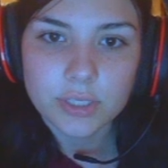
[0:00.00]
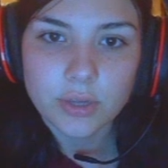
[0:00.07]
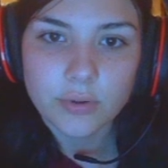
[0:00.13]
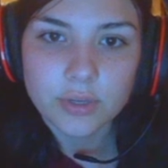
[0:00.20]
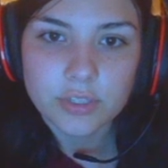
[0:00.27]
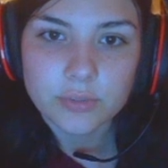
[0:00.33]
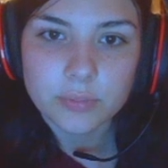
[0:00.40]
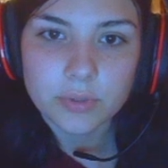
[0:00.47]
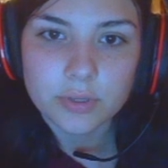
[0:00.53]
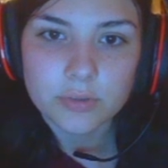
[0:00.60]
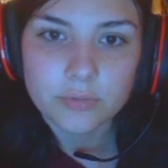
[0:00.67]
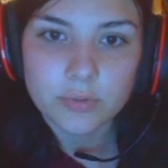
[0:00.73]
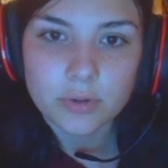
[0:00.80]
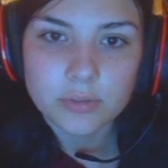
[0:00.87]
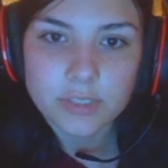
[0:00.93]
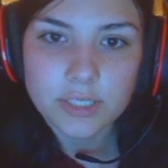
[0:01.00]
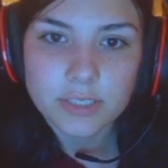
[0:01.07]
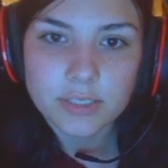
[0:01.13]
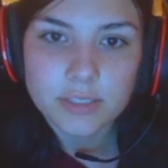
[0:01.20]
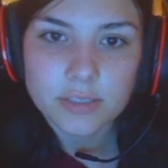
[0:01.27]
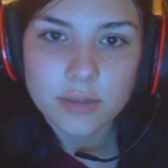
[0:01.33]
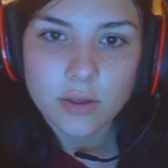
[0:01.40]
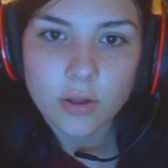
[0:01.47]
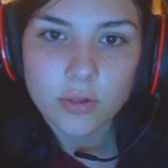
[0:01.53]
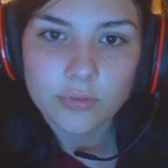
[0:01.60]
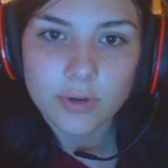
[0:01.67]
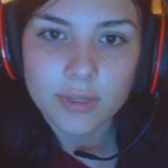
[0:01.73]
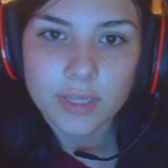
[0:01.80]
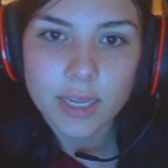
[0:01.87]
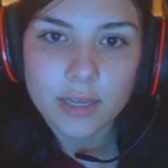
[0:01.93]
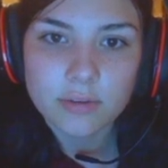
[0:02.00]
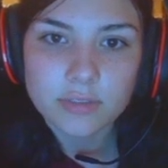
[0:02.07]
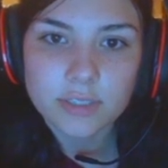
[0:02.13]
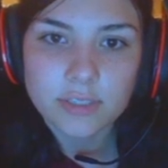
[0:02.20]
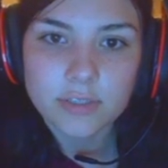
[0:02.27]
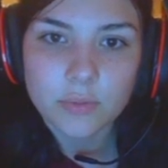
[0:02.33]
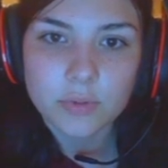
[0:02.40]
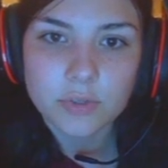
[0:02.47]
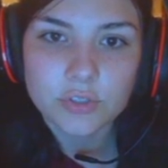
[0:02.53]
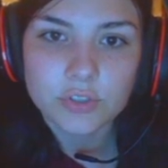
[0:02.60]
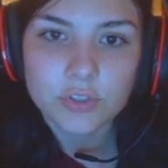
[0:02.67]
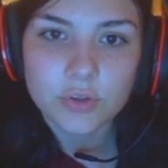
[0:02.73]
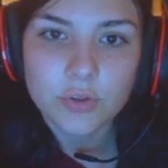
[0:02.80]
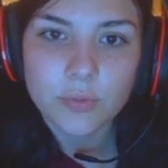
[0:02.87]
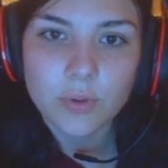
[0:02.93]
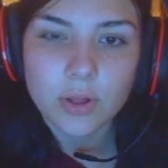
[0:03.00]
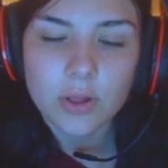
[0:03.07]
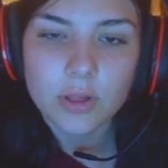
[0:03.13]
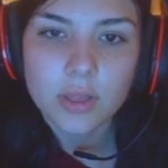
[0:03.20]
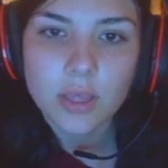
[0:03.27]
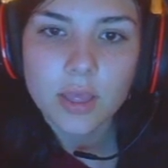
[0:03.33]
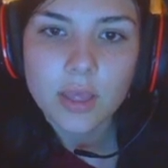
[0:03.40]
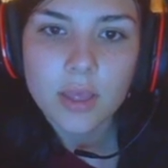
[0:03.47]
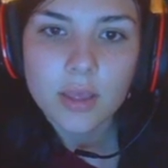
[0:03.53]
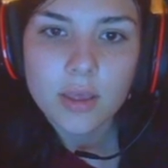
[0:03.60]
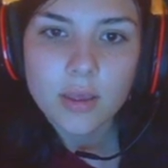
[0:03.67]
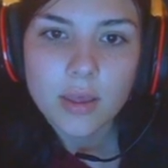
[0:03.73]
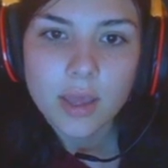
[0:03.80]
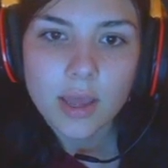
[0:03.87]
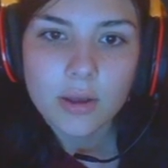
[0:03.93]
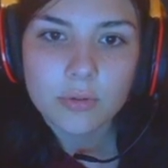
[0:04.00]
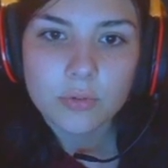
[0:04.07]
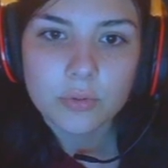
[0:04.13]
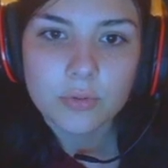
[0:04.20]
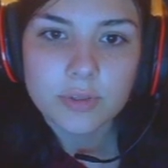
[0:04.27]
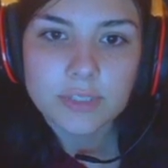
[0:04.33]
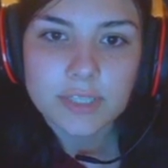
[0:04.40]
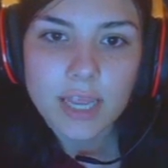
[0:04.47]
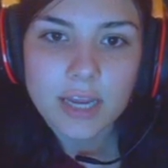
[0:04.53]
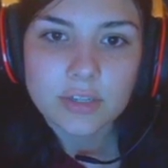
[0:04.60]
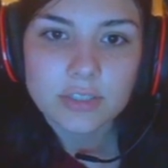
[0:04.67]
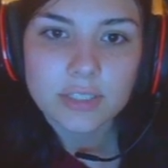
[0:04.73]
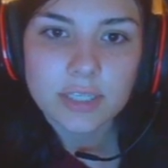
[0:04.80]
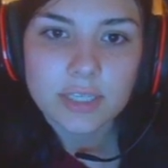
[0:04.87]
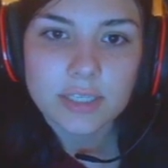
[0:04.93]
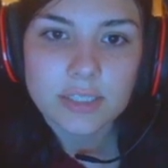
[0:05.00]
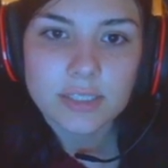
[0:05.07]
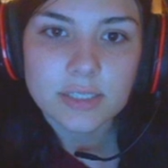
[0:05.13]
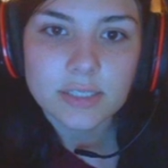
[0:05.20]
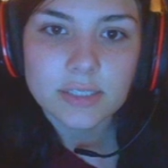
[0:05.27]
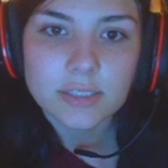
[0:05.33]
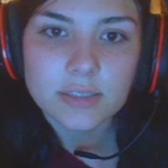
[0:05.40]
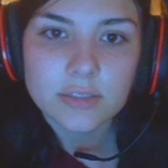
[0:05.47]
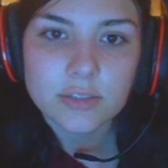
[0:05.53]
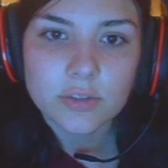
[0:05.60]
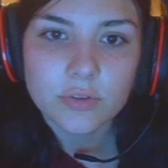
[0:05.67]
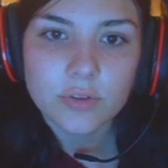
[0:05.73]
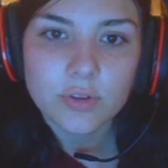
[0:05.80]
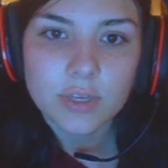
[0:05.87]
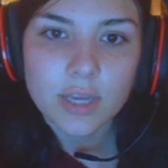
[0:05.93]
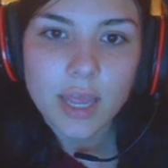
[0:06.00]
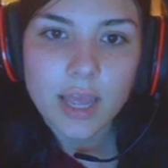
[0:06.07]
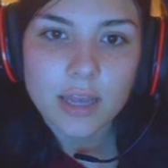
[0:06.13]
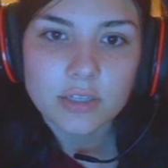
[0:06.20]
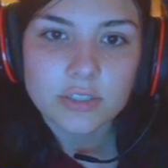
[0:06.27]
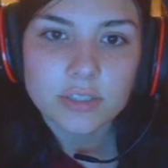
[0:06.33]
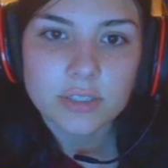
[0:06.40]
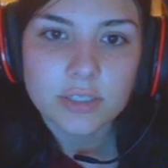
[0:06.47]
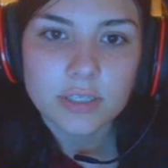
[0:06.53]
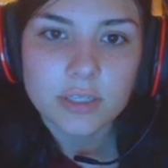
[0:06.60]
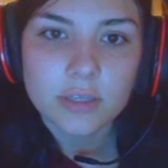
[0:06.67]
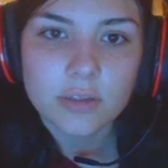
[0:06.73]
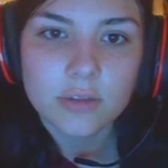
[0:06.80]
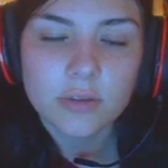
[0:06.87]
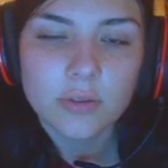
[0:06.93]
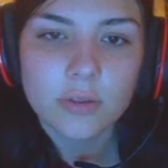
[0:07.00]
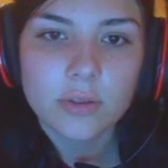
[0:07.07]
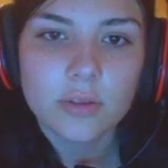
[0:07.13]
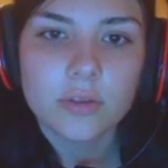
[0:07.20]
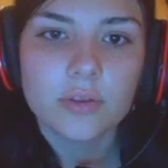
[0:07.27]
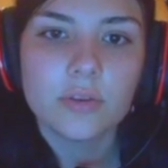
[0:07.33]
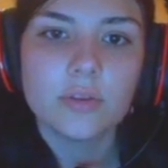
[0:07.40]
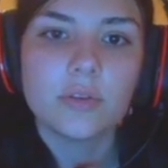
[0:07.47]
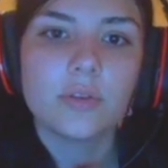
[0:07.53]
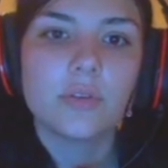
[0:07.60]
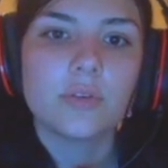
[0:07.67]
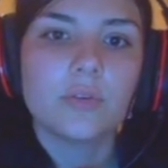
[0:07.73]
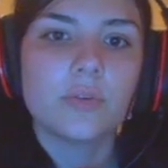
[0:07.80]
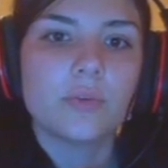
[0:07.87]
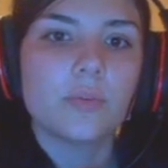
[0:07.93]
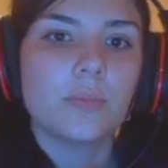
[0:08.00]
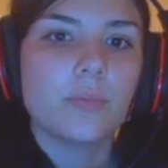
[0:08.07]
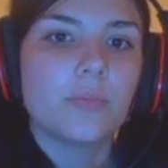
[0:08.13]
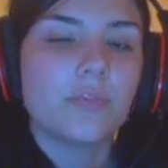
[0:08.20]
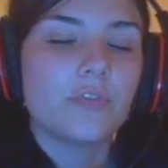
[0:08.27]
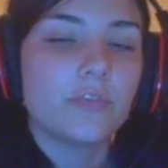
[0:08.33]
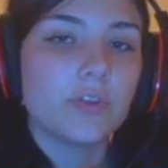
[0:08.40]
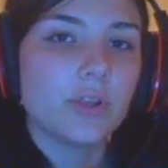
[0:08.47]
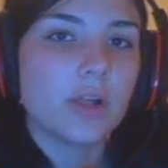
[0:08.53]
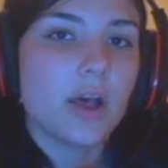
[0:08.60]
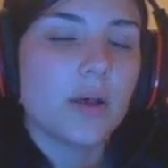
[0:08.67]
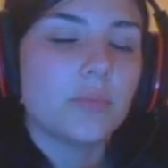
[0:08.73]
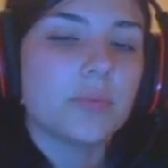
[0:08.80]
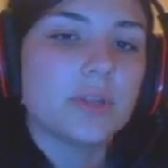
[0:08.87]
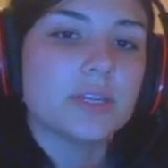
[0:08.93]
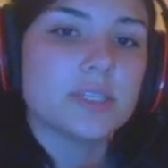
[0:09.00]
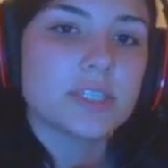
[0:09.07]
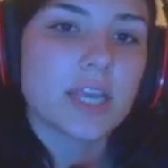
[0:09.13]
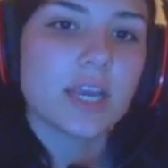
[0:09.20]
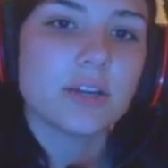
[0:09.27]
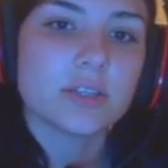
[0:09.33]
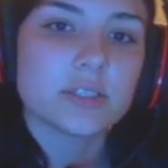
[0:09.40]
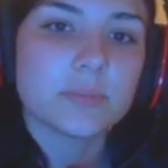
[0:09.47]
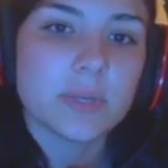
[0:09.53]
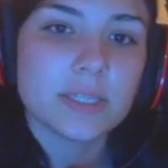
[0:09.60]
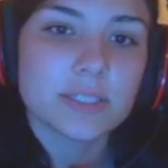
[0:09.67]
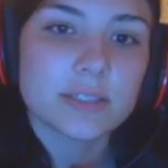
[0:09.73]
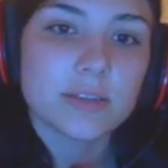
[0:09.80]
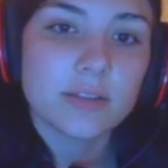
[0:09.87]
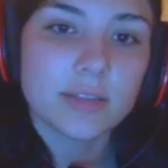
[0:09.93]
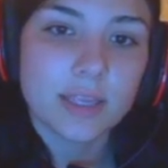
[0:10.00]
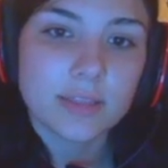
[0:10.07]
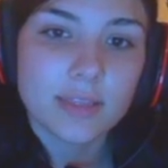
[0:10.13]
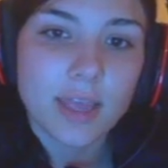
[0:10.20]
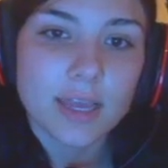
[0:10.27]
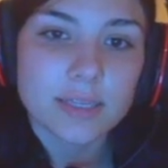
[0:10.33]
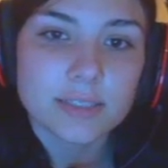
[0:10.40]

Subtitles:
going to put roses all around the house because I want to show you all how cool this actually is. So you can actually fill up an entire space like that.